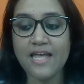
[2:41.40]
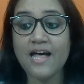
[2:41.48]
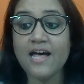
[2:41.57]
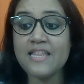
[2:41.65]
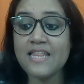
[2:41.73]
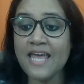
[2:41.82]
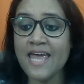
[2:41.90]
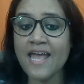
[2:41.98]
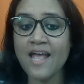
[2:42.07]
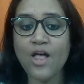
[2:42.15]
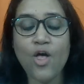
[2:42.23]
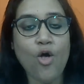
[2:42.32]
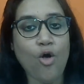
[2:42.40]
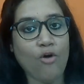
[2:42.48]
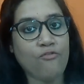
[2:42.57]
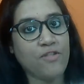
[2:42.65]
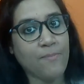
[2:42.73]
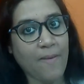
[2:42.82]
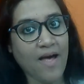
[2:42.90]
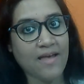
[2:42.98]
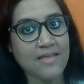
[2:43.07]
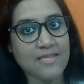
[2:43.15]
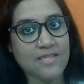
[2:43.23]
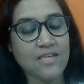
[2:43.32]
A thing of the
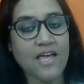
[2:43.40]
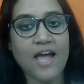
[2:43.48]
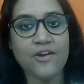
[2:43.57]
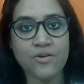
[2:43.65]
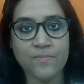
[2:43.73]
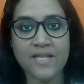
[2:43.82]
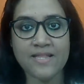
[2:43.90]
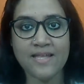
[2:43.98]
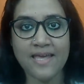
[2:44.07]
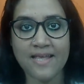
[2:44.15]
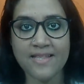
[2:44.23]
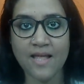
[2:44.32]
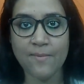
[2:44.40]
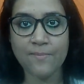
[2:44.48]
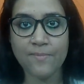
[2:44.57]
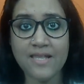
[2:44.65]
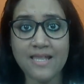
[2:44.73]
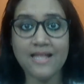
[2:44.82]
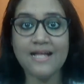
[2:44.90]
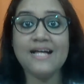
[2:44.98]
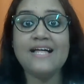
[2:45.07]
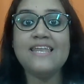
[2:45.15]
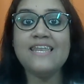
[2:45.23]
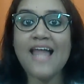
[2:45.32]
past. I repeat the example.
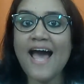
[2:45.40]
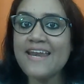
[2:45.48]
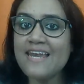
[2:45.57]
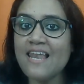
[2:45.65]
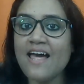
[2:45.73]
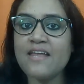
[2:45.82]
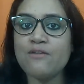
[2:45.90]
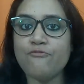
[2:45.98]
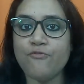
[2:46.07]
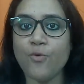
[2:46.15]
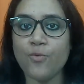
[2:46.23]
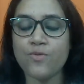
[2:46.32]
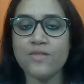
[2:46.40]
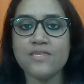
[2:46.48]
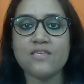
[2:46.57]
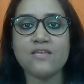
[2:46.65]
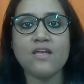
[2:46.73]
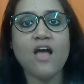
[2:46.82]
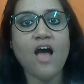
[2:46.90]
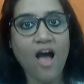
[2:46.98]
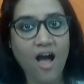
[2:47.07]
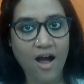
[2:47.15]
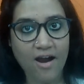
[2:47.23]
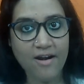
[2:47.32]
Landline phones
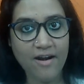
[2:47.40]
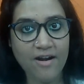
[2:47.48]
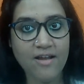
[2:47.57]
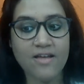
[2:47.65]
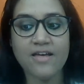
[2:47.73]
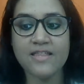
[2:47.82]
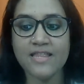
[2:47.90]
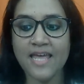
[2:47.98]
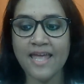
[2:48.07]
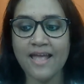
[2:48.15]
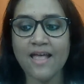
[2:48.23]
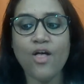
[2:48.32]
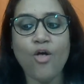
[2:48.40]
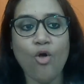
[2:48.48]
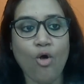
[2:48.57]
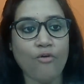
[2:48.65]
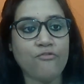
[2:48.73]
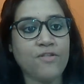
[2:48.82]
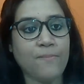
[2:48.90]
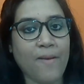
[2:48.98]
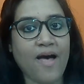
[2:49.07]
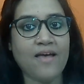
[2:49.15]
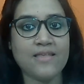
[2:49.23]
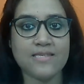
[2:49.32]
are a thing of the
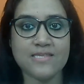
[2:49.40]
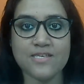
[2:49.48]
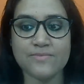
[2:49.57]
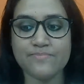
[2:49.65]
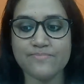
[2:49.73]
past.